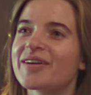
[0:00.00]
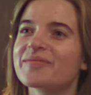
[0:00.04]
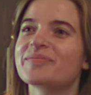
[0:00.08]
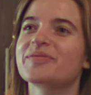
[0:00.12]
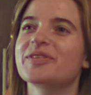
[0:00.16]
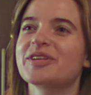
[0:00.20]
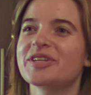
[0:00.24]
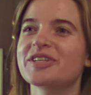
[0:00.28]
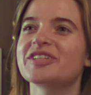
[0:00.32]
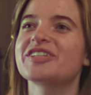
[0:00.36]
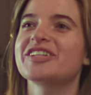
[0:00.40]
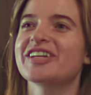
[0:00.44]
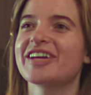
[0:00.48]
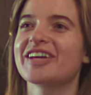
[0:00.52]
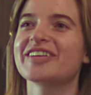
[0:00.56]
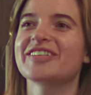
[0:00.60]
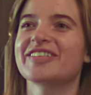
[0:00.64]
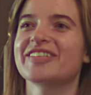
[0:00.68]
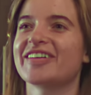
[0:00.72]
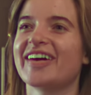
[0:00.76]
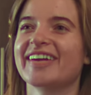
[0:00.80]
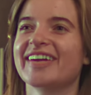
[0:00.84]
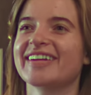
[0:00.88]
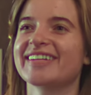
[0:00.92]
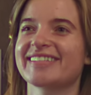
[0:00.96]
appreciate
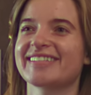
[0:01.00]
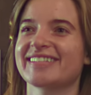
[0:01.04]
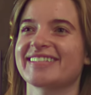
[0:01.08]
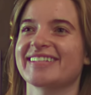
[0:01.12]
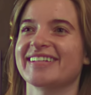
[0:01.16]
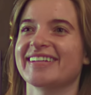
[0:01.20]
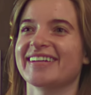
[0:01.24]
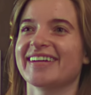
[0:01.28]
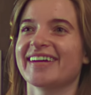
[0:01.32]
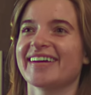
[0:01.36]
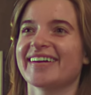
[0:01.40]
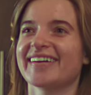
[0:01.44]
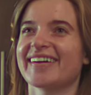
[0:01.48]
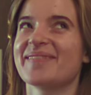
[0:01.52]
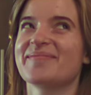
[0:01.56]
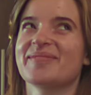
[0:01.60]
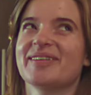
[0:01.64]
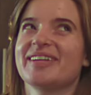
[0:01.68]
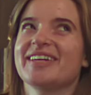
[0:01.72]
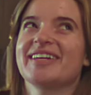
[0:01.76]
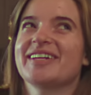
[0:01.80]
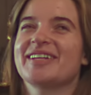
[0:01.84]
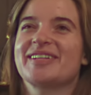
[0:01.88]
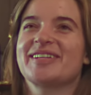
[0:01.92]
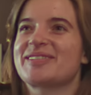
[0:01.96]
your honesty. I'm
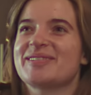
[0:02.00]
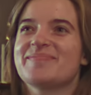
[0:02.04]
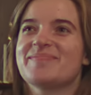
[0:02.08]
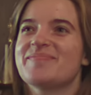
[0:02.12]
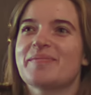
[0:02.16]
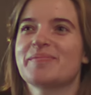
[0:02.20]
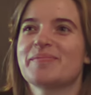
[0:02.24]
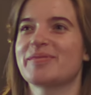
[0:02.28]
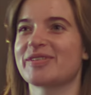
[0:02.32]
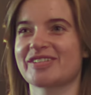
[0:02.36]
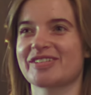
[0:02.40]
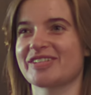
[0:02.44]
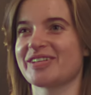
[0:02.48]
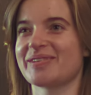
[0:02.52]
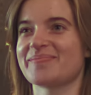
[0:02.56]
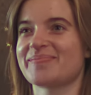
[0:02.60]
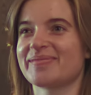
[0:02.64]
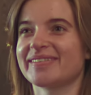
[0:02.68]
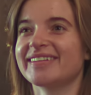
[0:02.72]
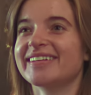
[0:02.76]
gonna get a gym membership.